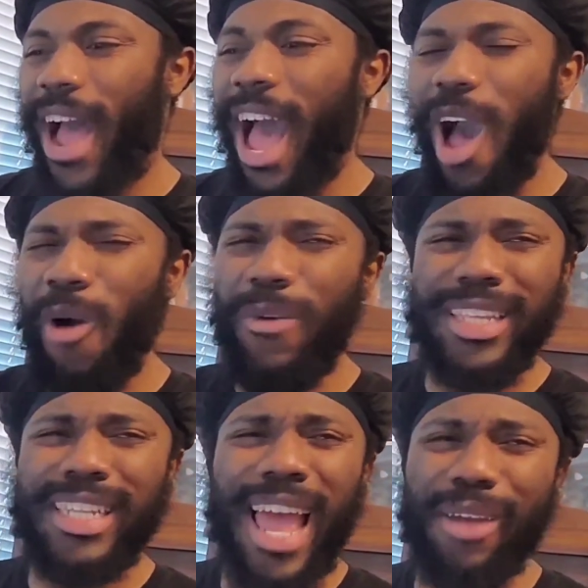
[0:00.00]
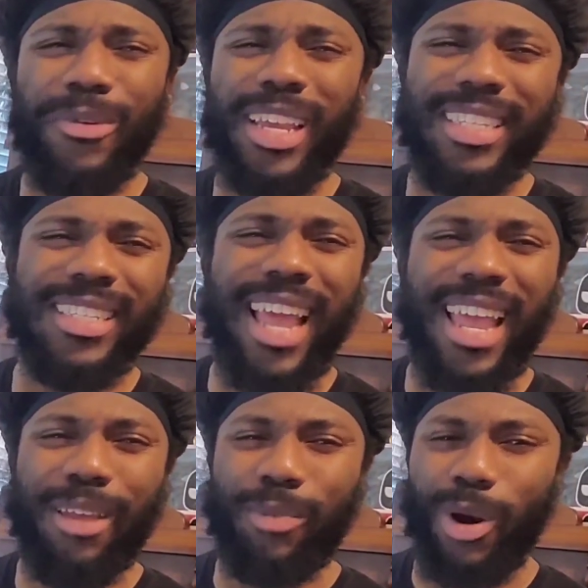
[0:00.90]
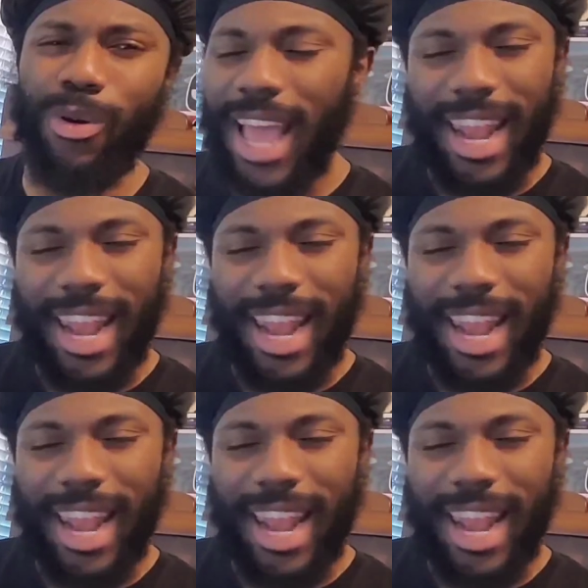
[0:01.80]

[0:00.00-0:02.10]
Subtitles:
I always like when he sang, bro.